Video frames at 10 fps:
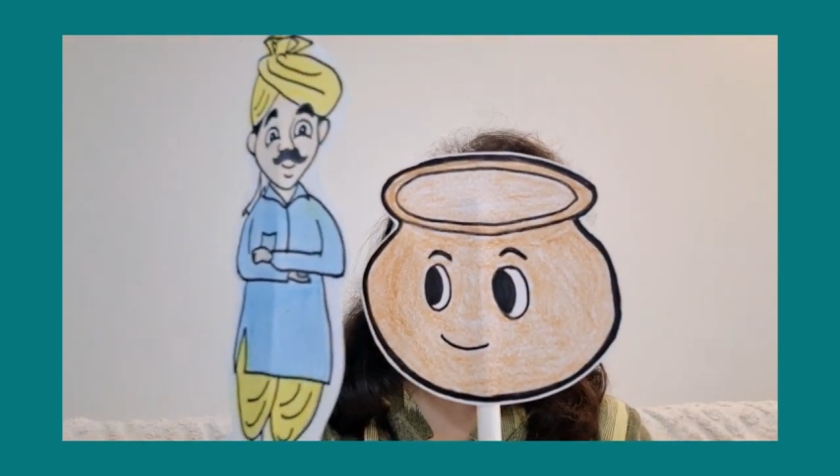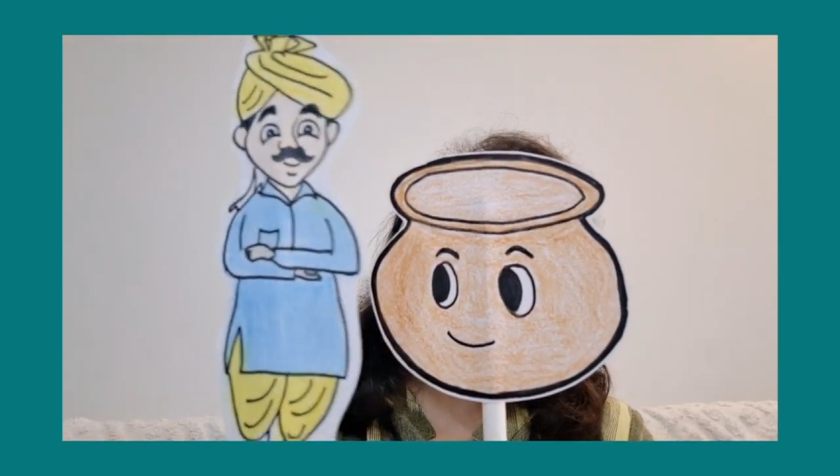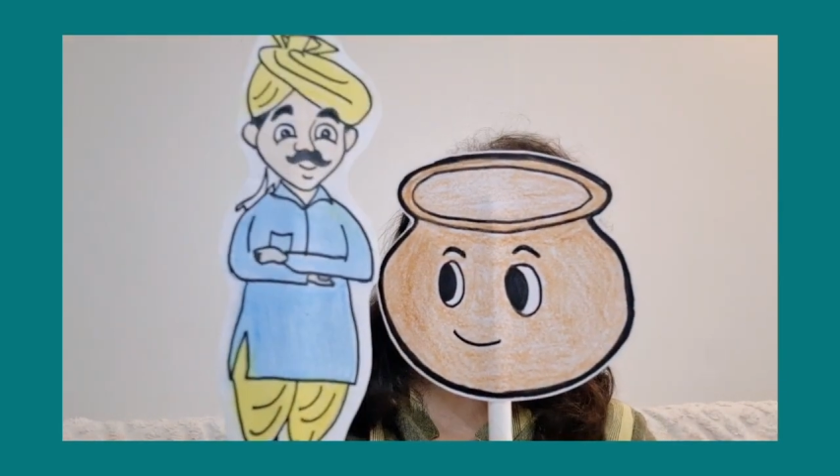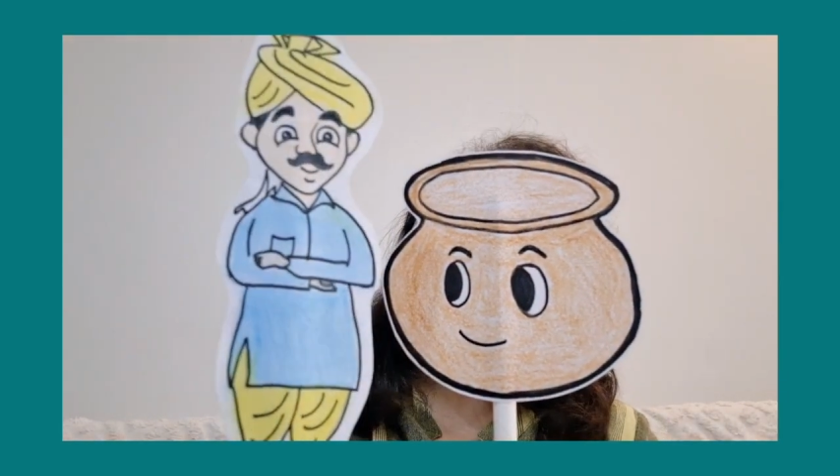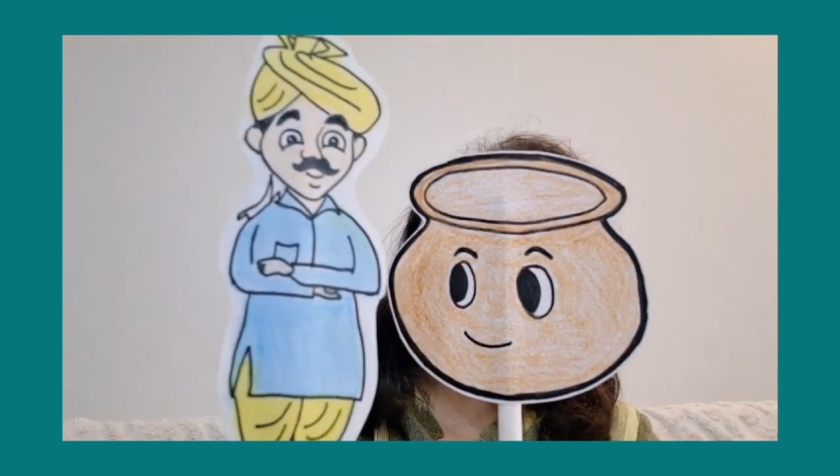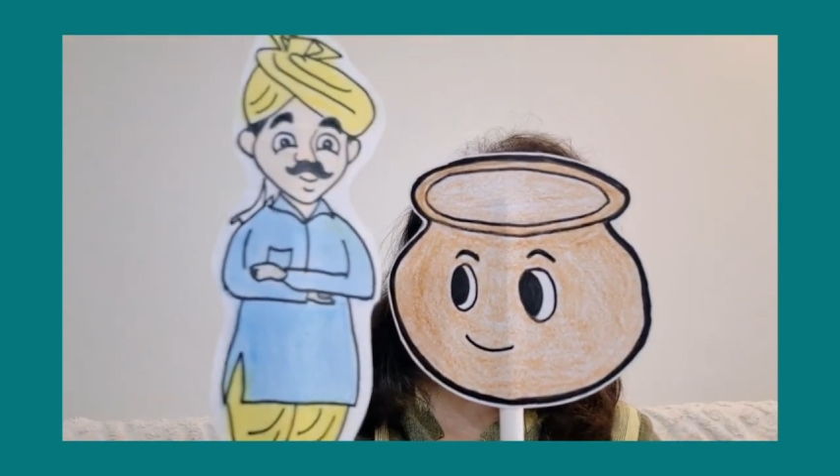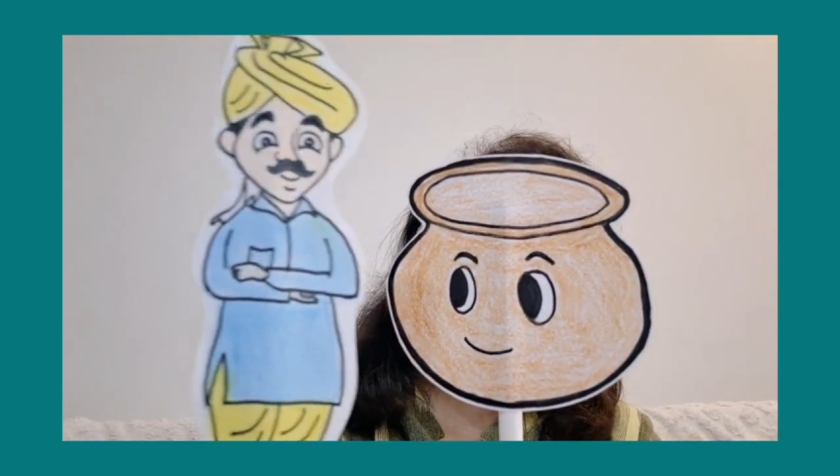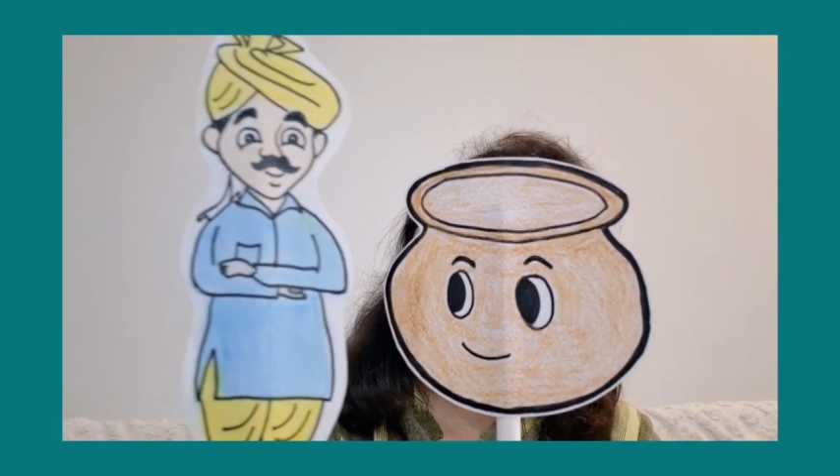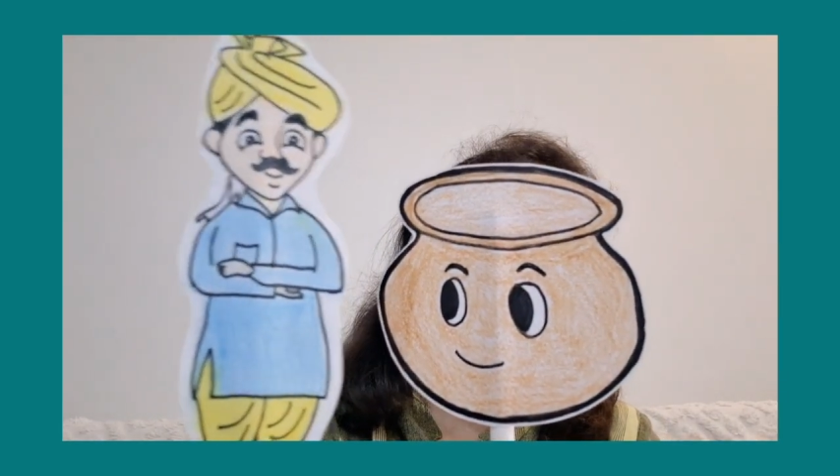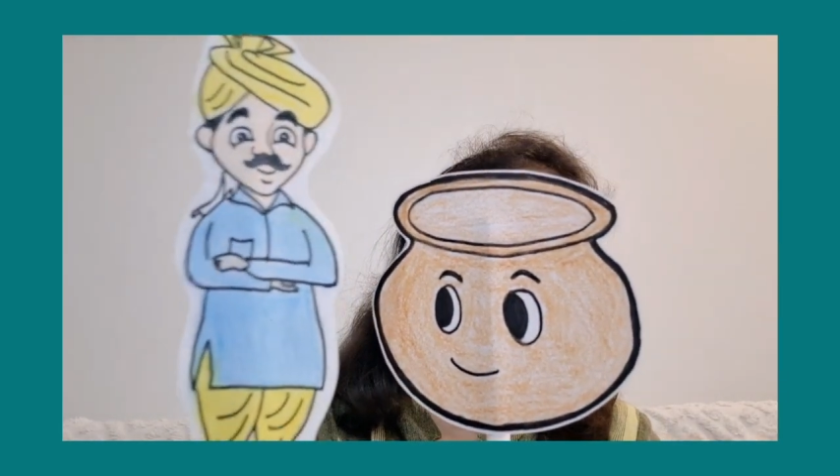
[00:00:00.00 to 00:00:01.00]
Oh,
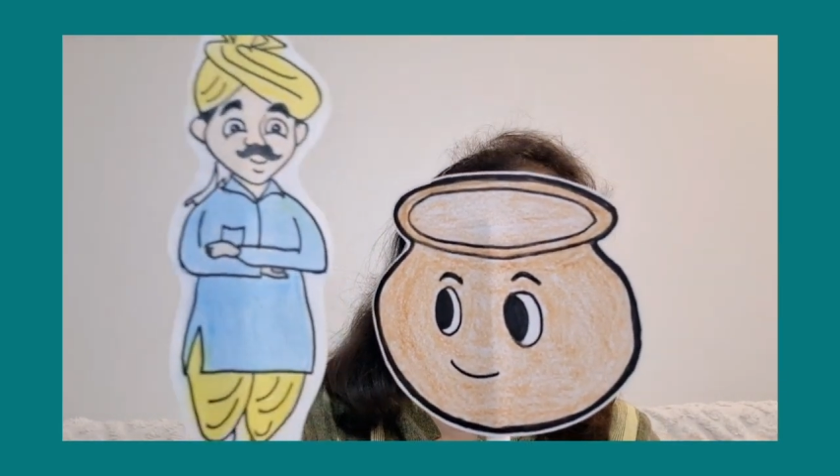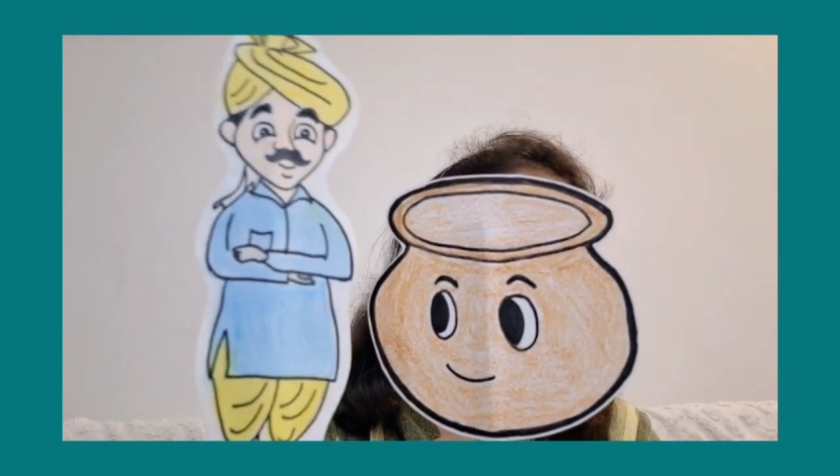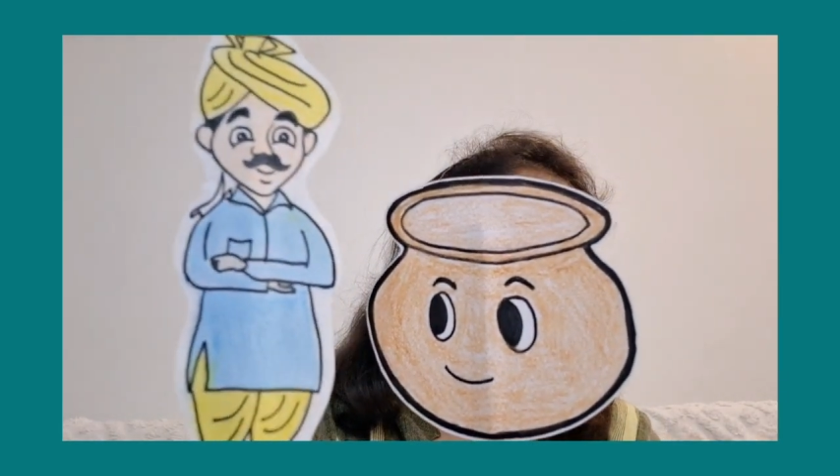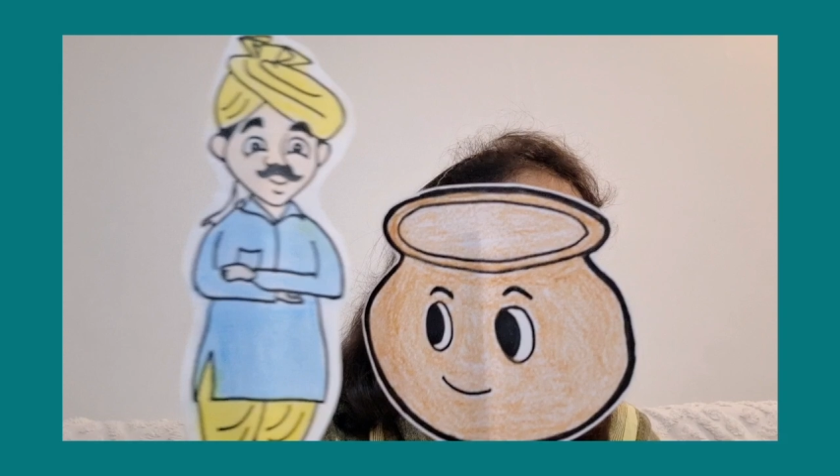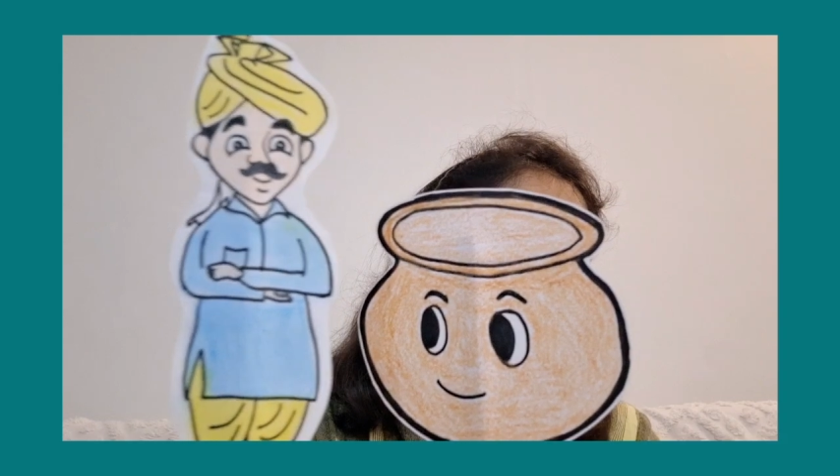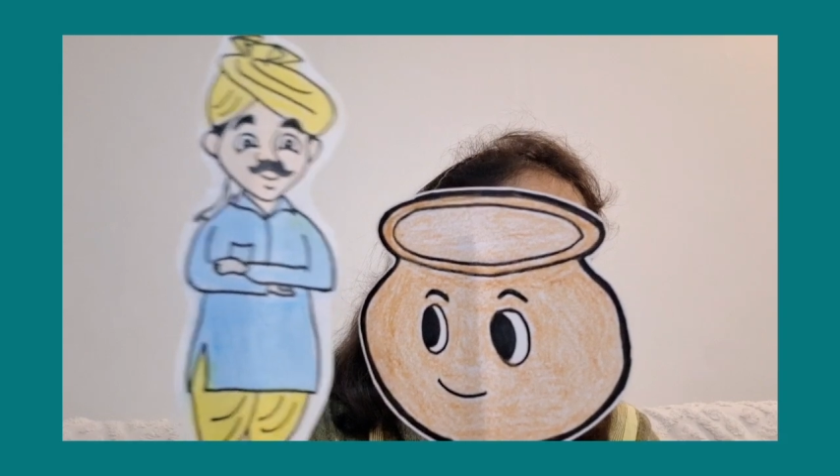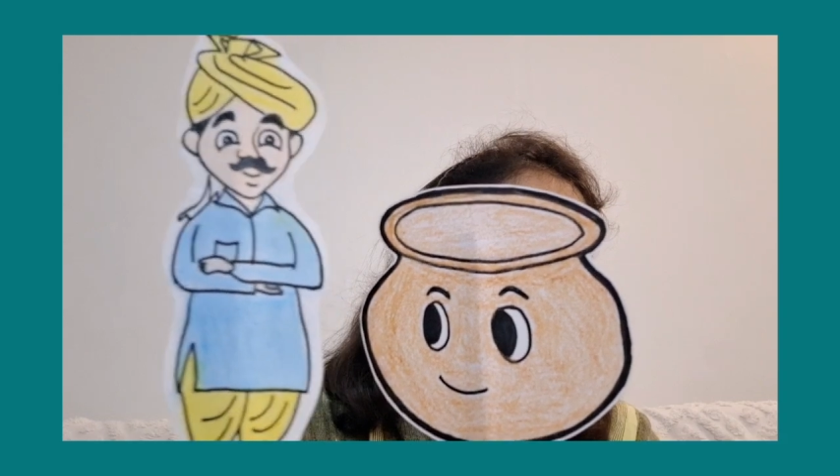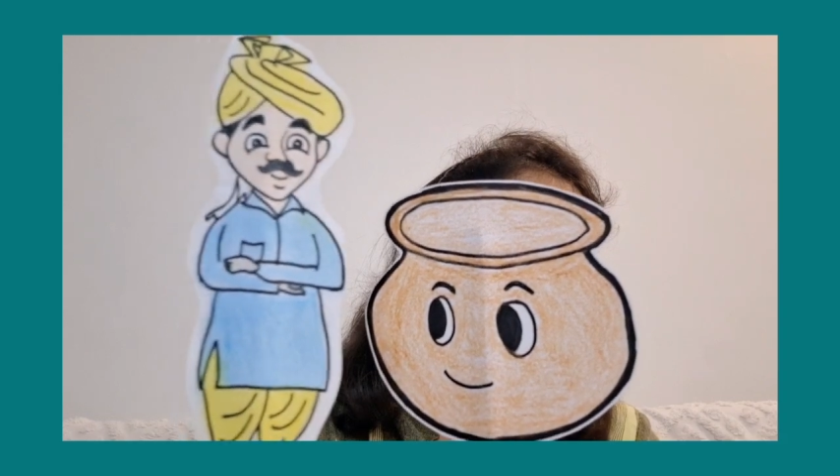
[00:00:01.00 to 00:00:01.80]
so